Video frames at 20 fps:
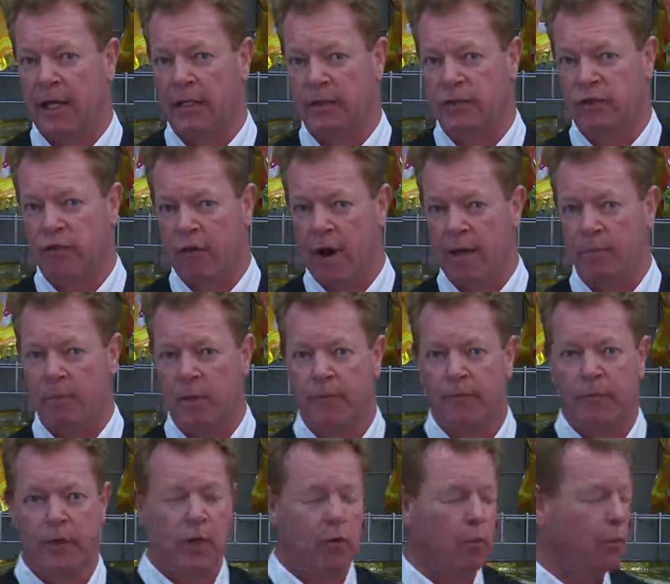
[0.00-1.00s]
scrape,
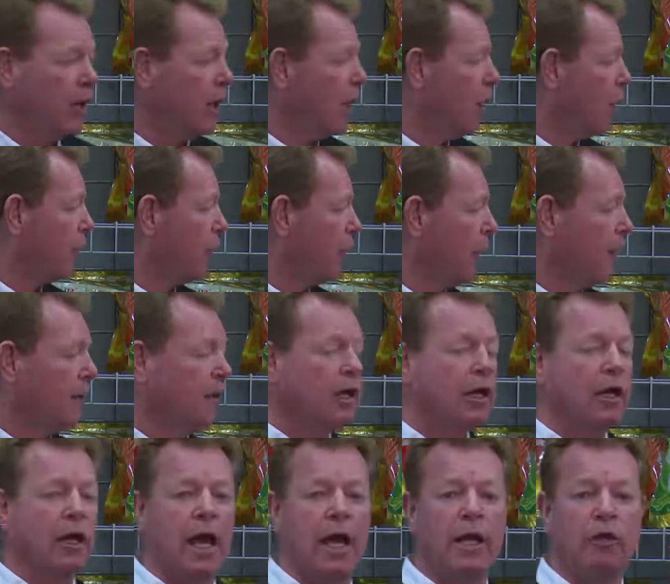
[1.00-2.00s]
we are then
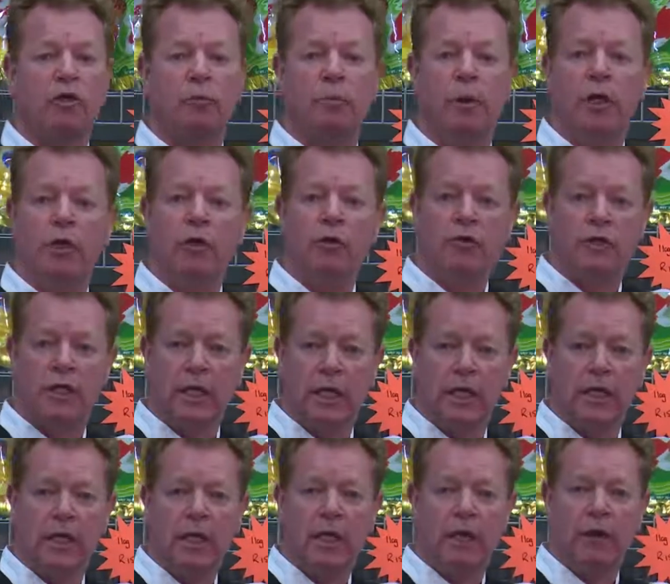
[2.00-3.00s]
going to be
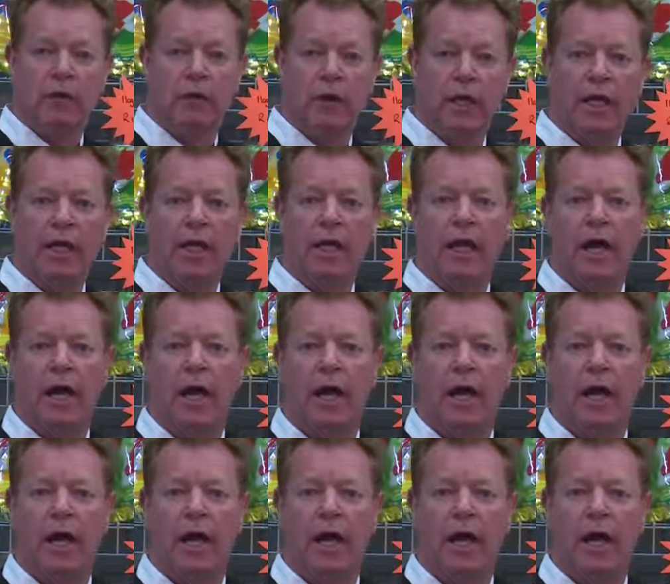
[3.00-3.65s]
using the